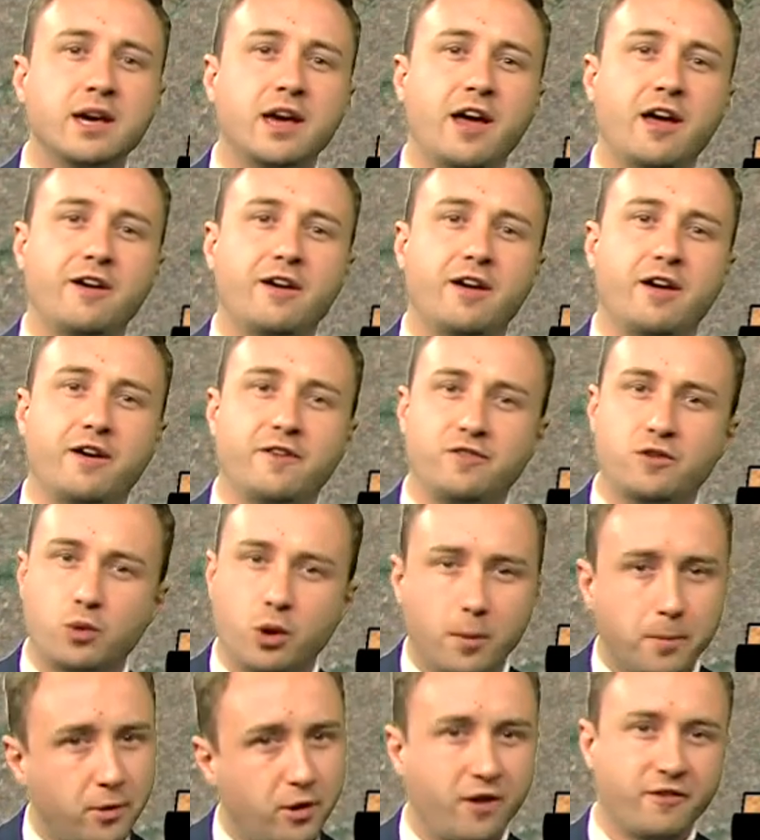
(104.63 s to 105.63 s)
If you
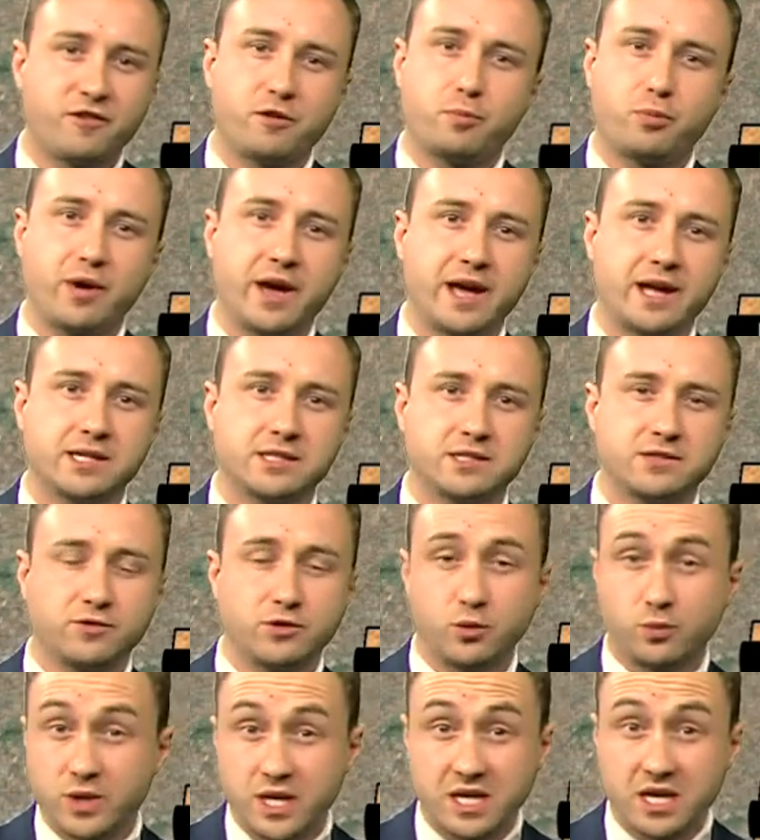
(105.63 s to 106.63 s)
want to put off your plans for
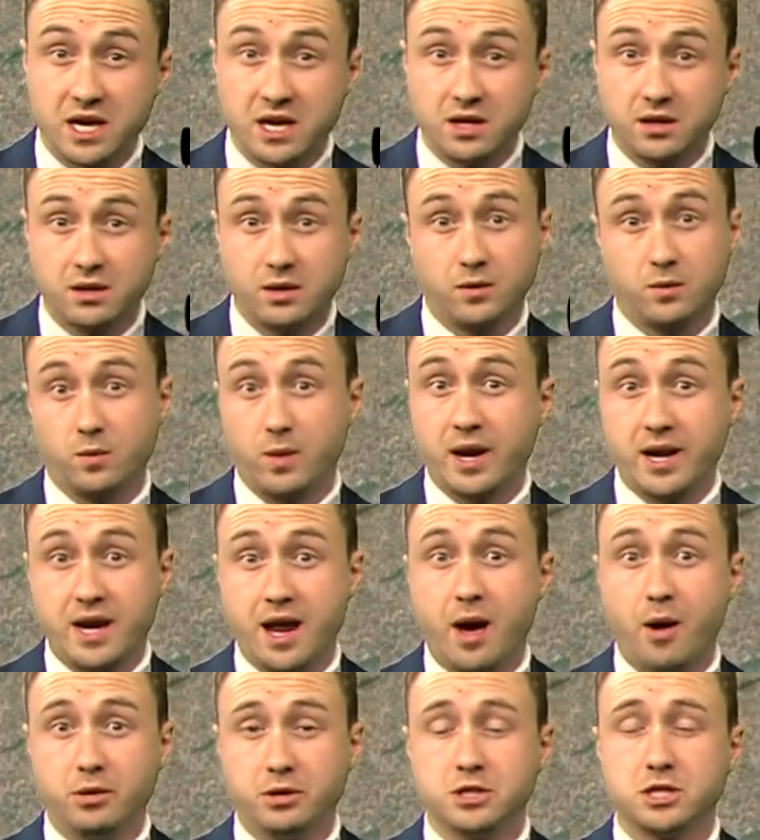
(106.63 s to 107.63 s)
the weekend, uh, right
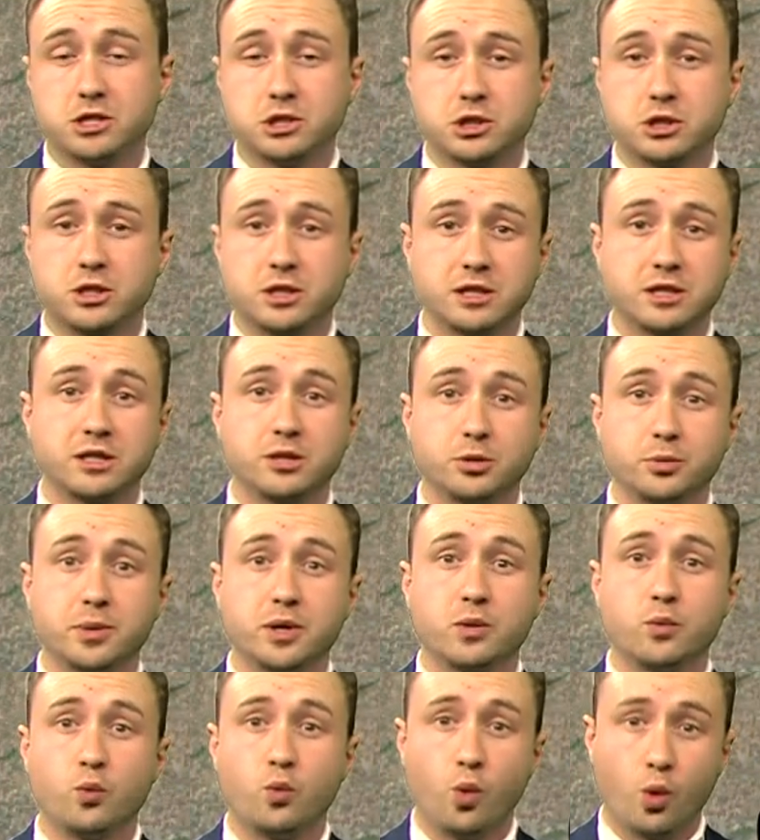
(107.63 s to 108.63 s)
now it does look a little
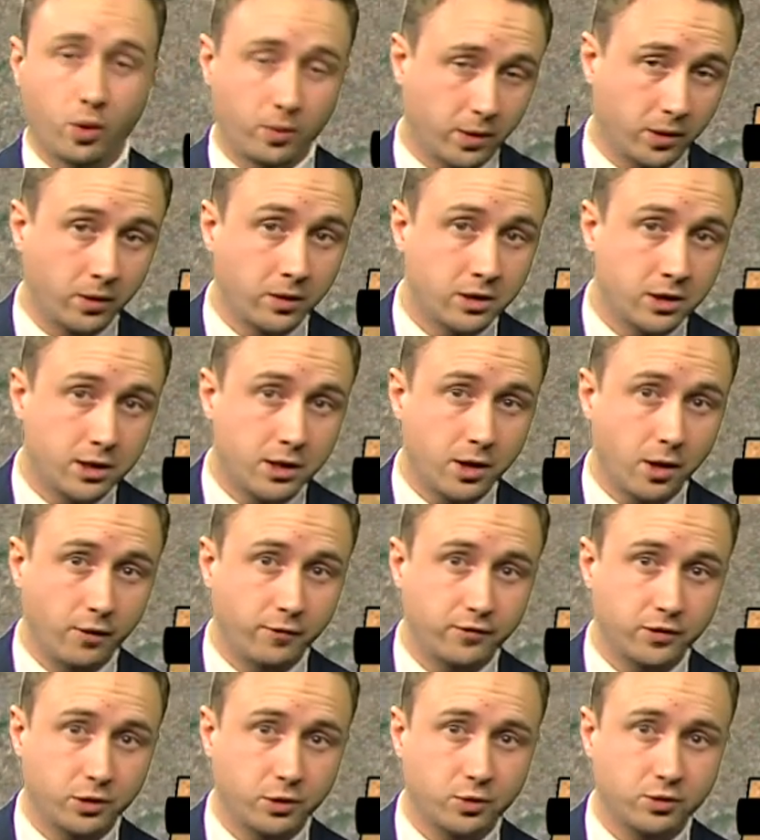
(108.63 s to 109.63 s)
bit warmer
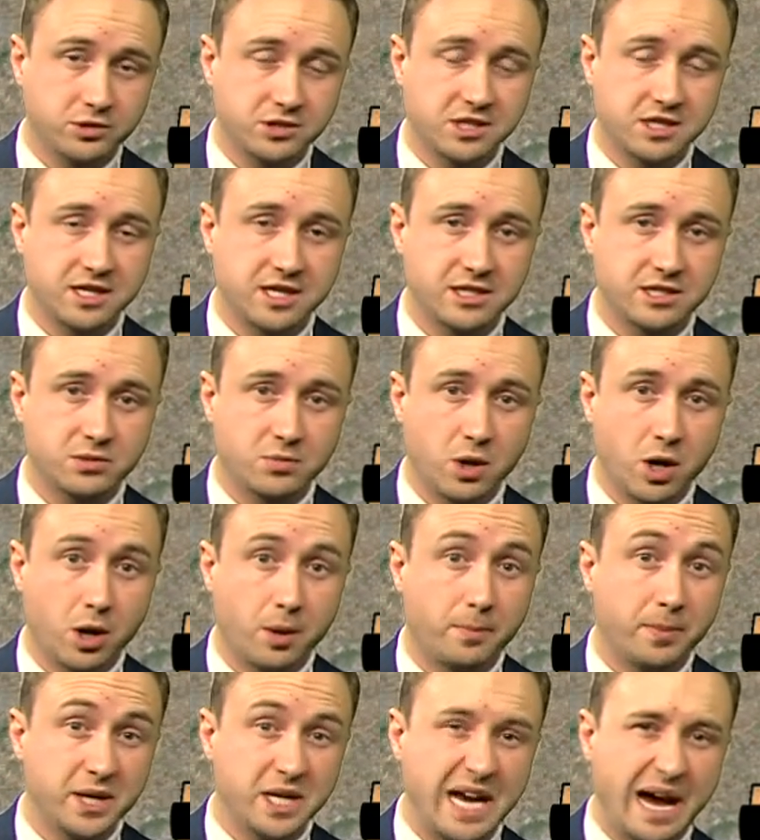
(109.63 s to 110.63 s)
over the course of the day tomorrow,
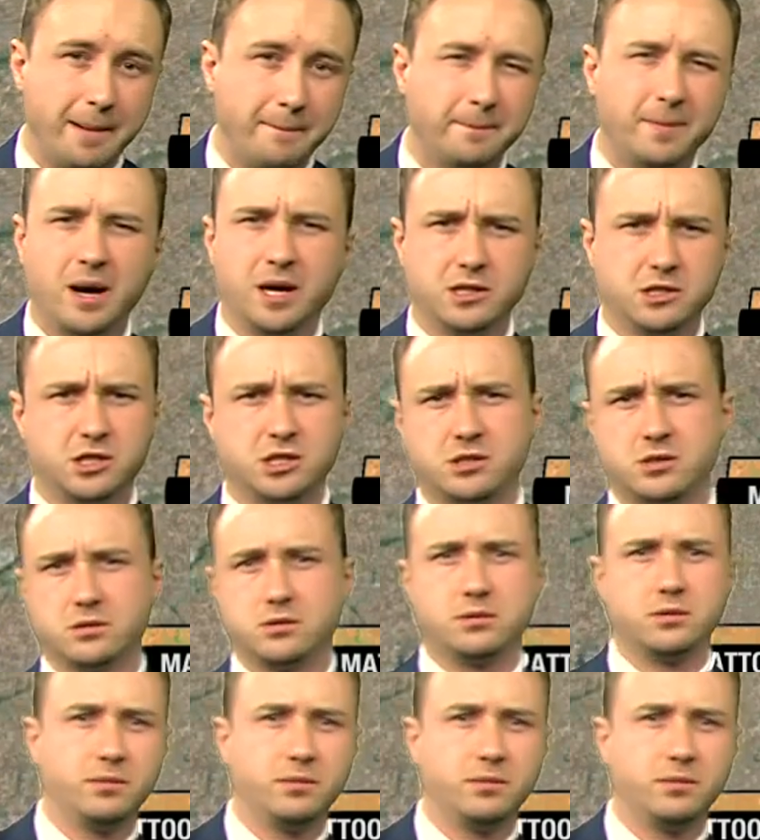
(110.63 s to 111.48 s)
but not much.